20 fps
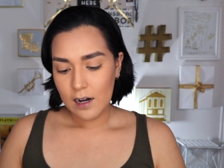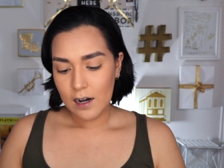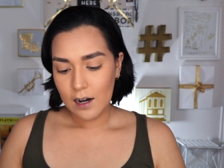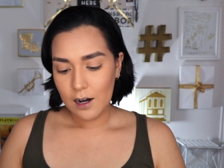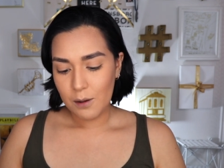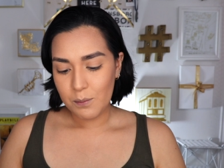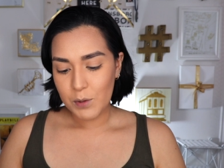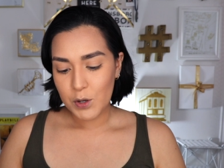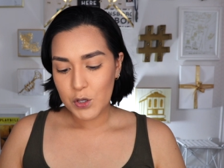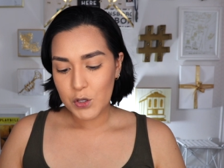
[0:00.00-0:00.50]

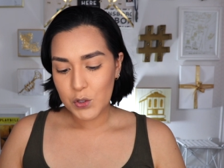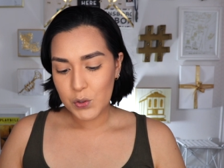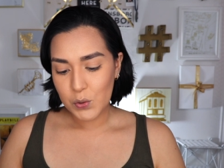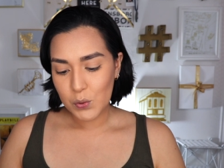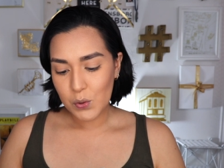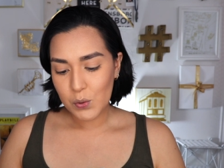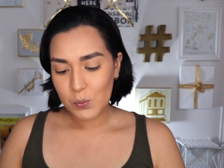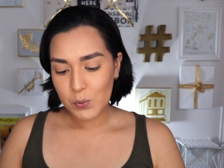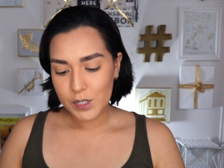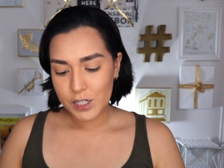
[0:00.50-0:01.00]
um,
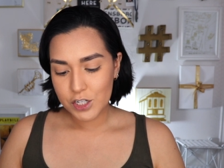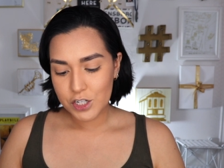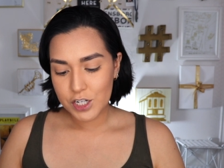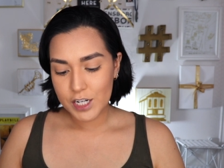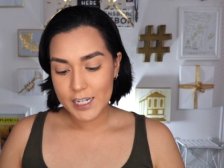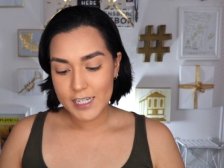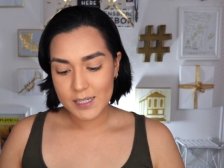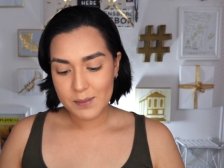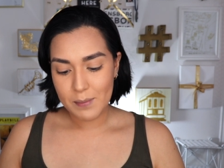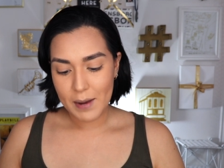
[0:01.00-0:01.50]
Your
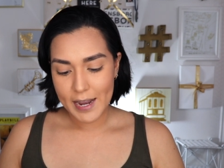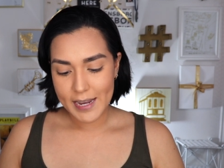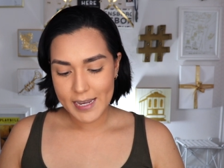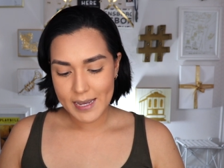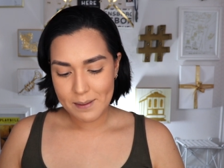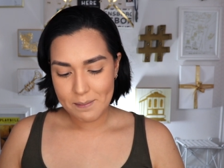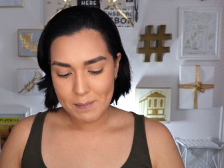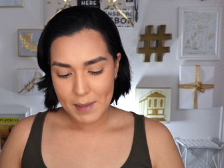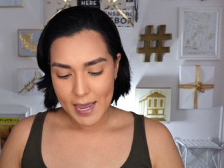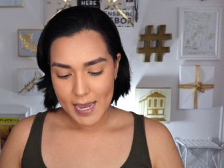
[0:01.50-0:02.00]
Wish is My
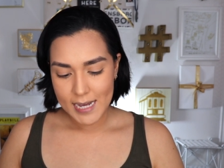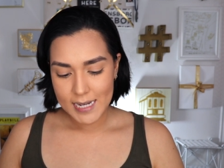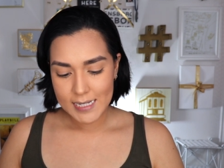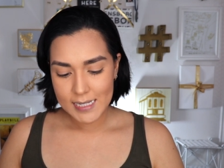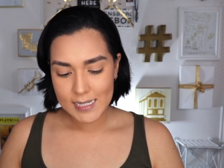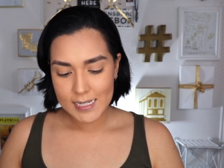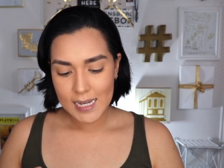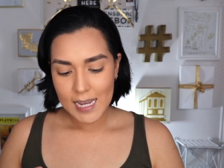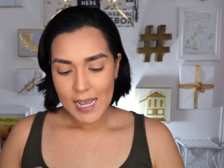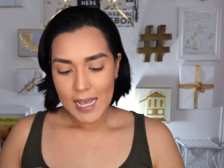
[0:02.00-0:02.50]

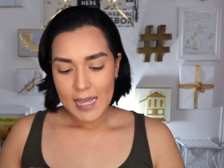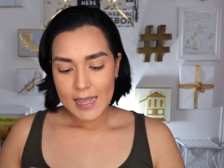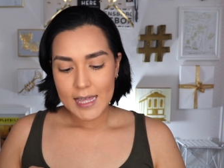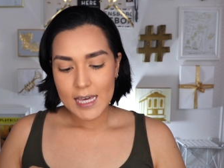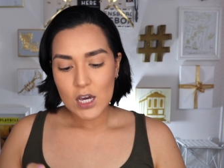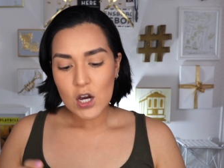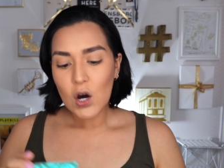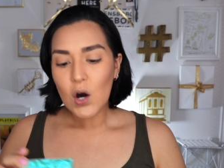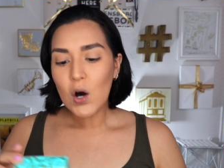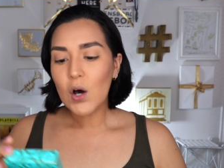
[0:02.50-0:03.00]
Command.
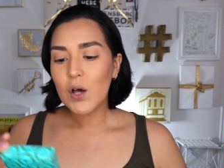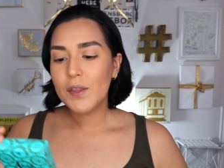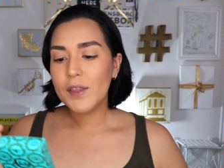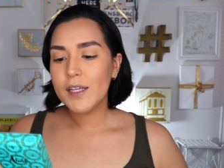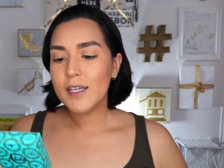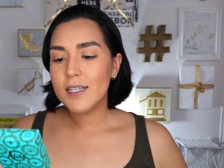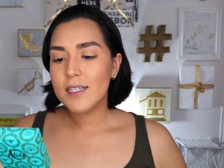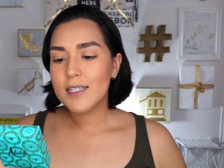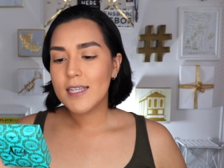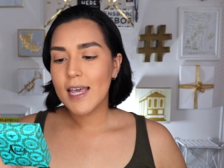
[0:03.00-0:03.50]
They call
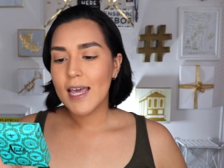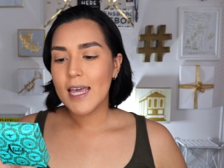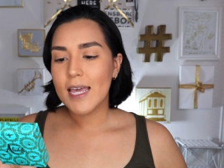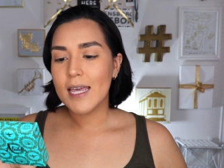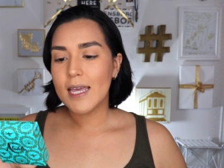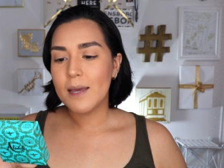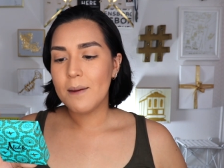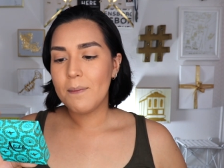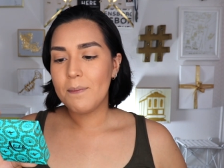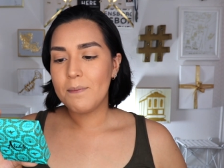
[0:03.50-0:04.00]
this
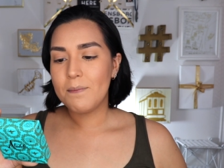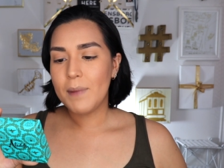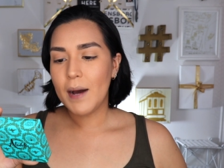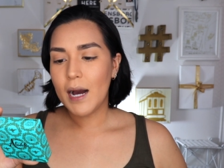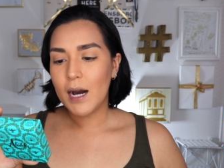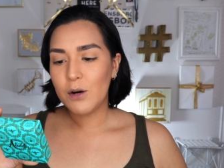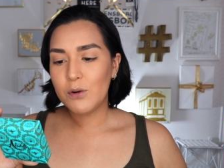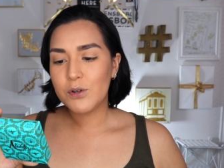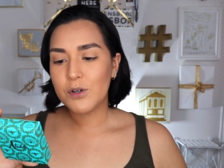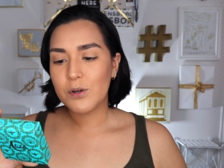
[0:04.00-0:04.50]
a
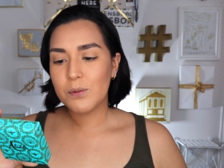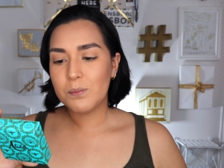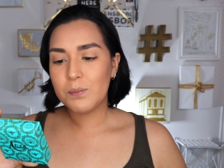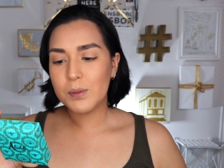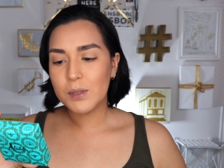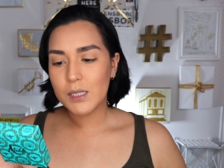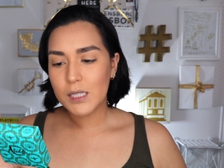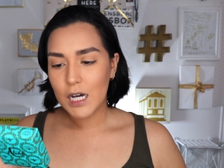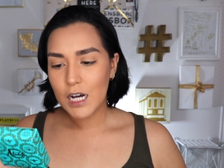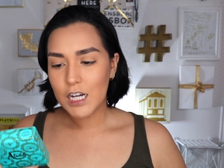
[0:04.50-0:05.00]
powder
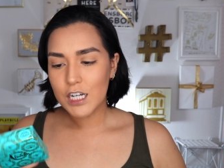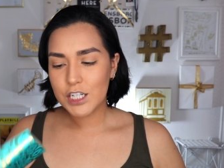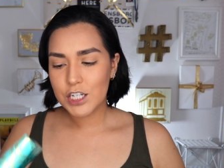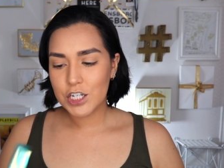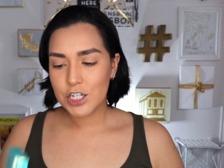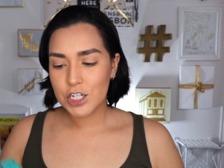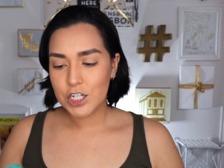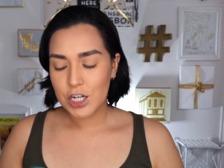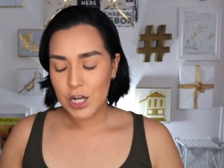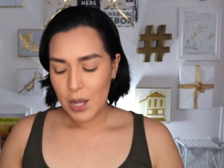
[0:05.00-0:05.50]

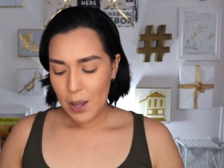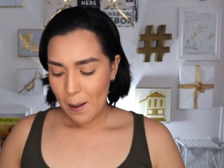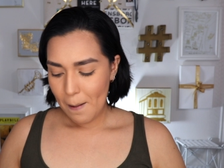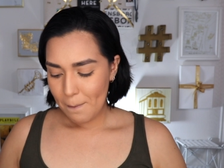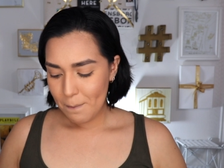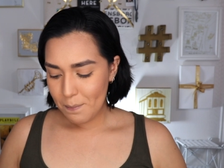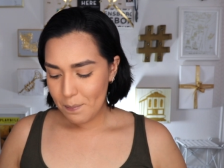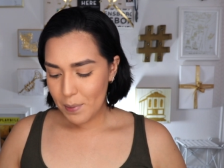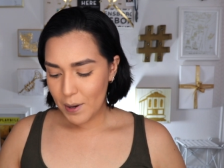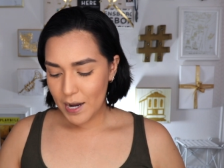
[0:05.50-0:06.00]
blush,
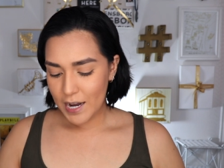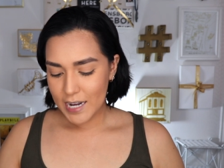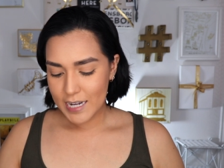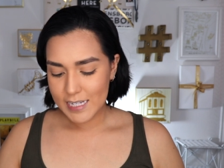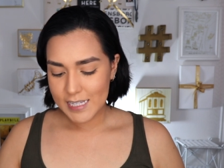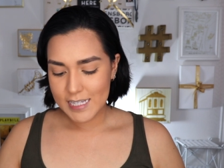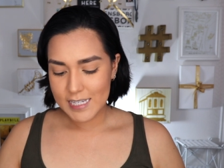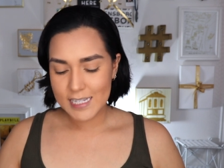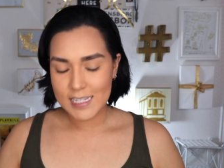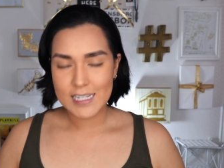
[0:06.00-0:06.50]

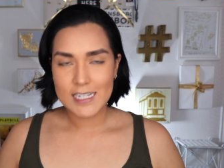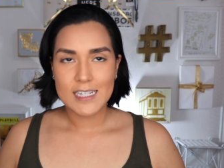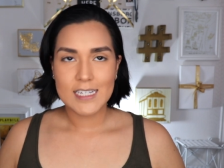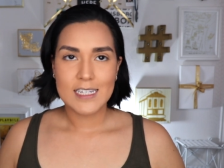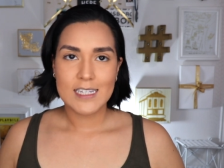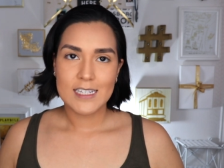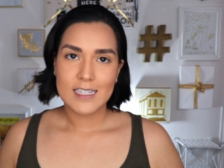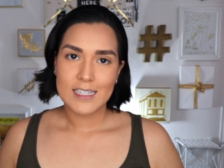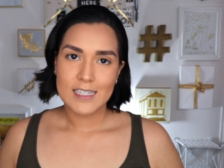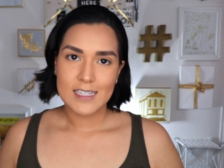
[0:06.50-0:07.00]
but
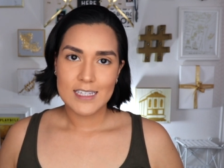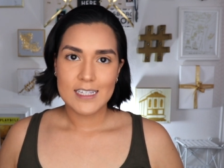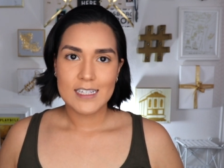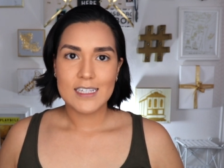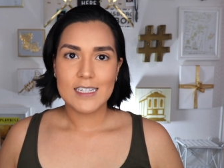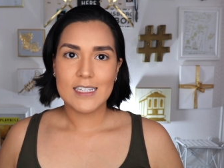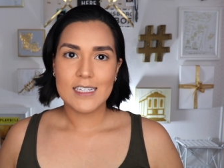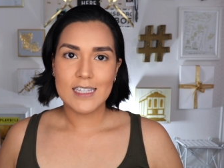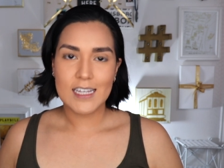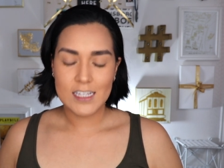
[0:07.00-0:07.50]

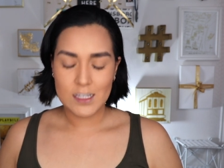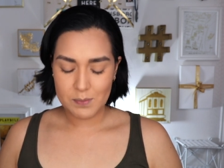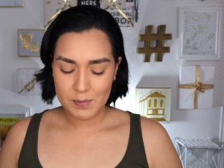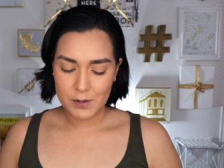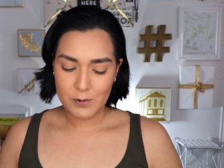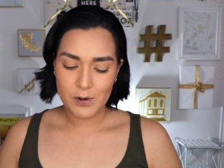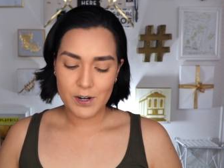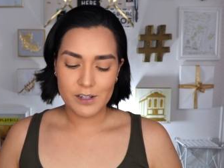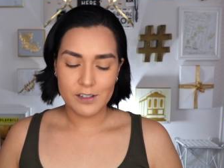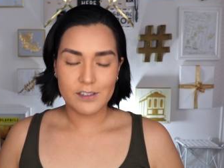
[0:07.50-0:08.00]
let's
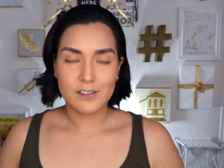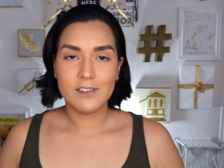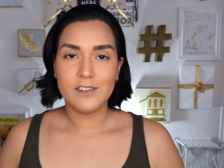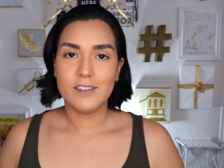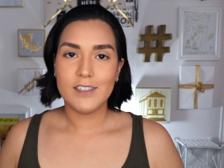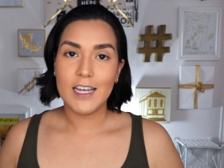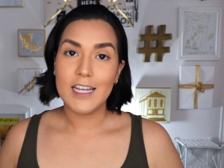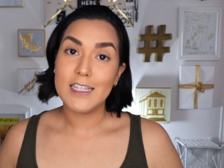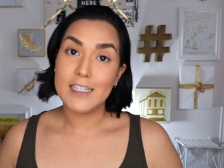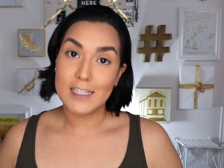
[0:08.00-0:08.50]
be real,
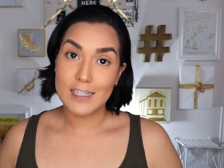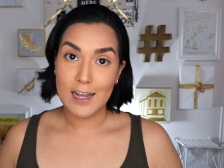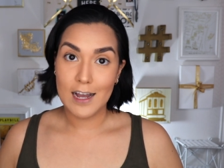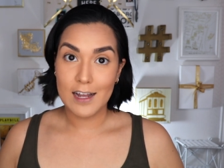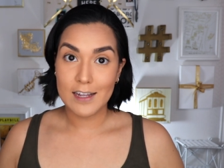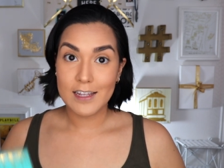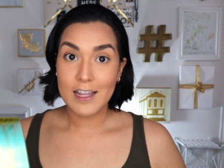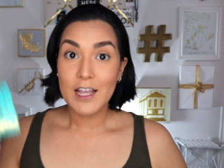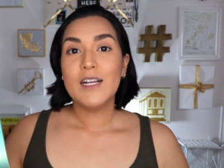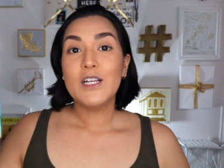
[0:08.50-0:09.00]
it's
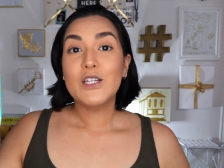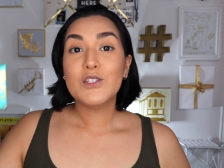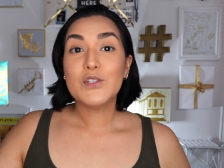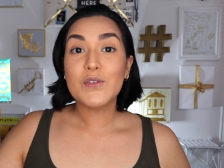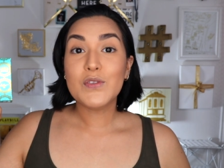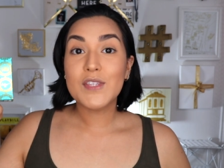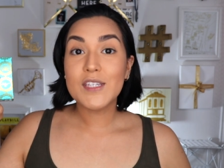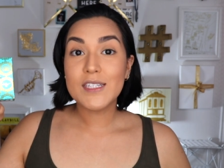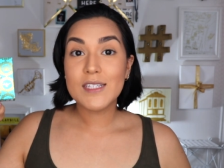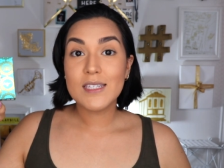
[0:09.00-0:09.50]
not.
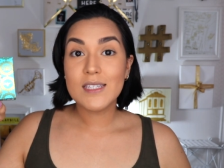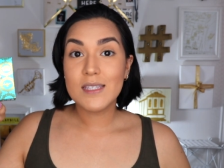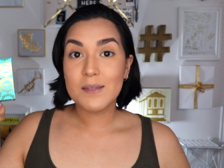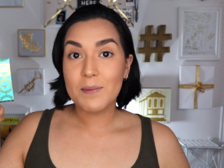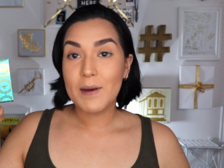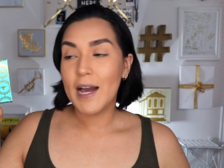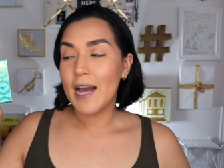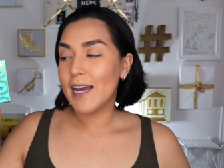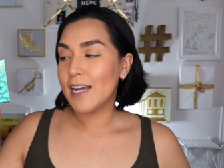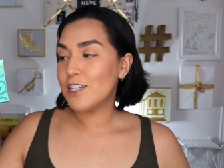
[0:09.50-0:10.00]
So this is the
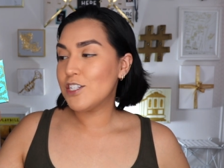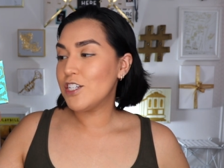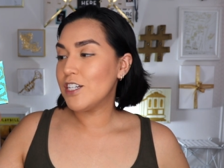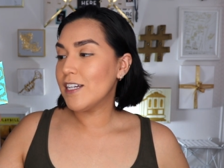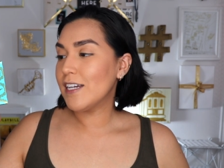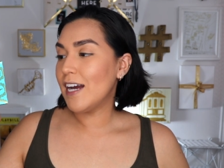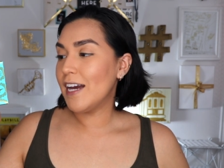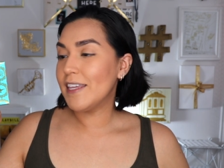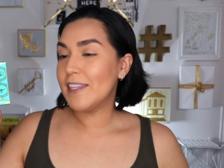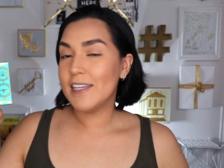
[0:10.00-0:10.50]

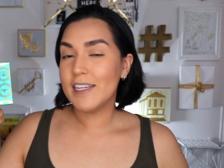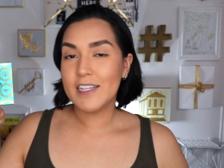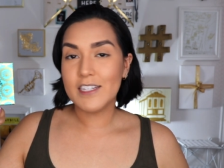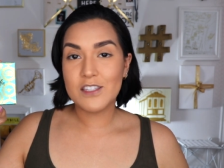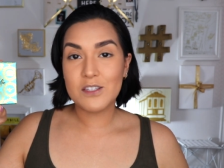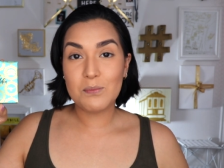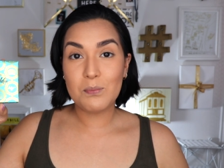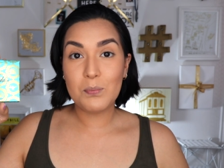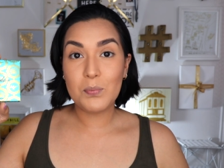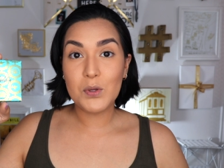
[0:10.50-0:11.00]
packaging. I think
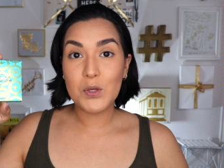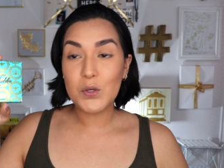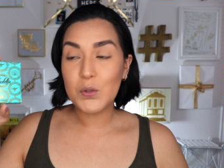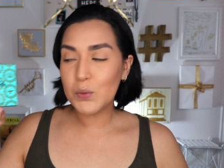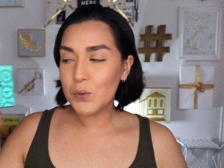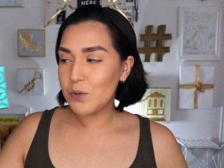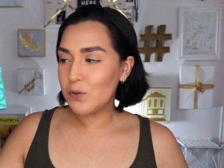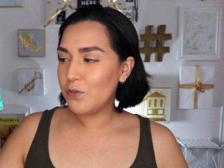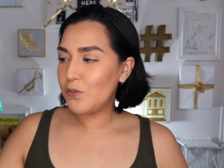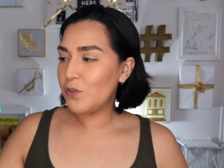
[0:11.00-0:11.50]
it's
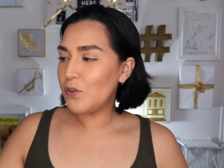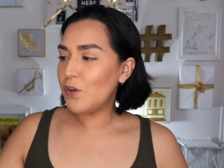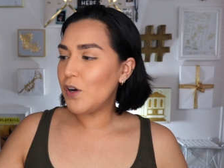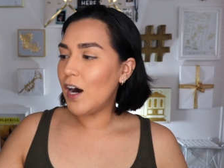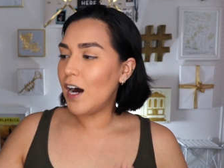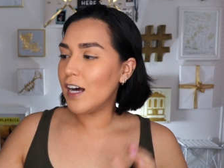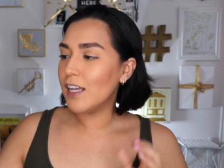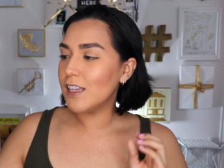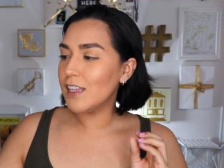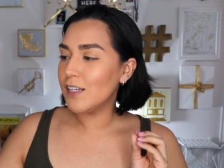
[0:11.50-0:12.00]

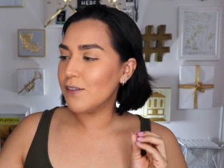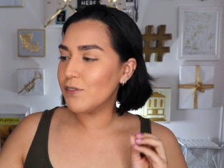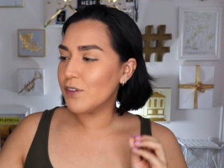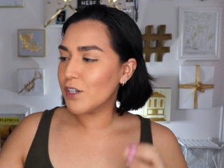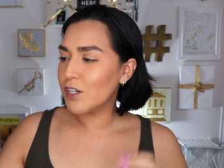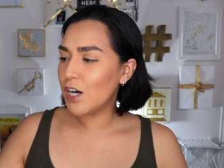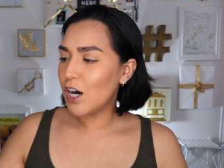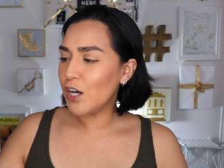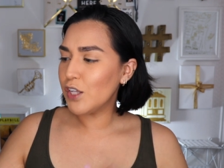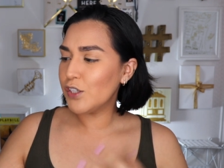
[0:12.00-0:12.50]
beautiful. I love the
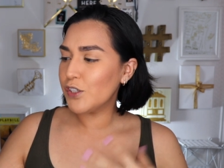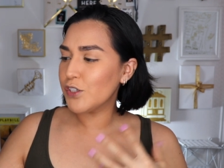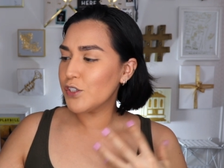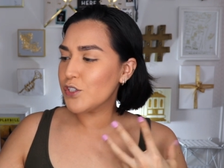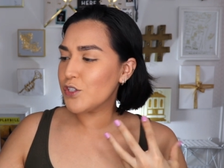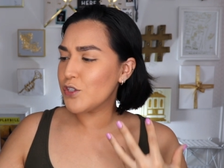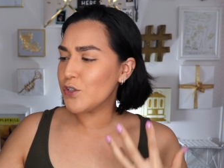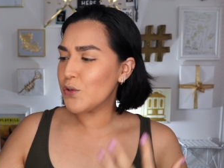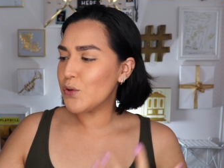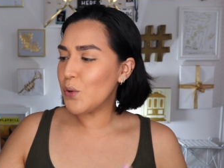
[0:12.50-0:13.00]

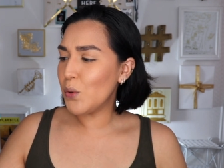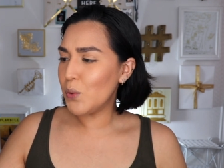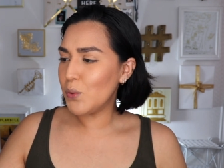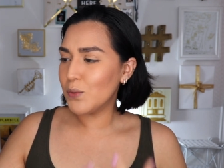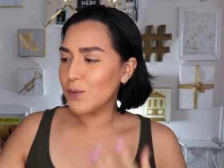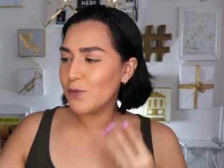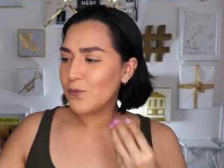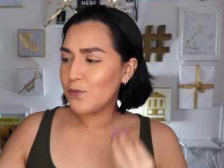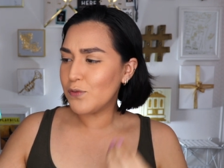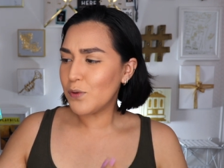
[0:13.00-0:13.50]
colors, the
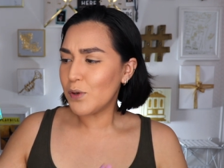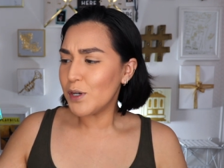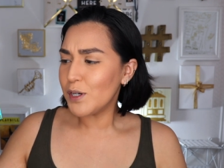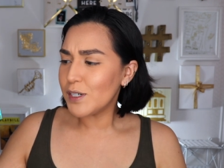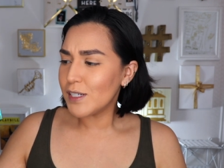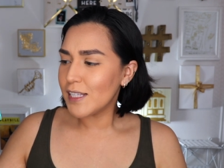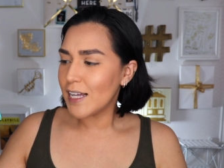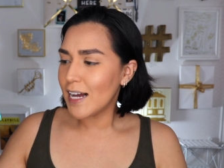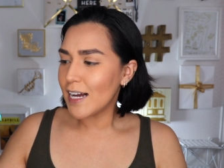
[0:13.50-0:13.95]
gold foil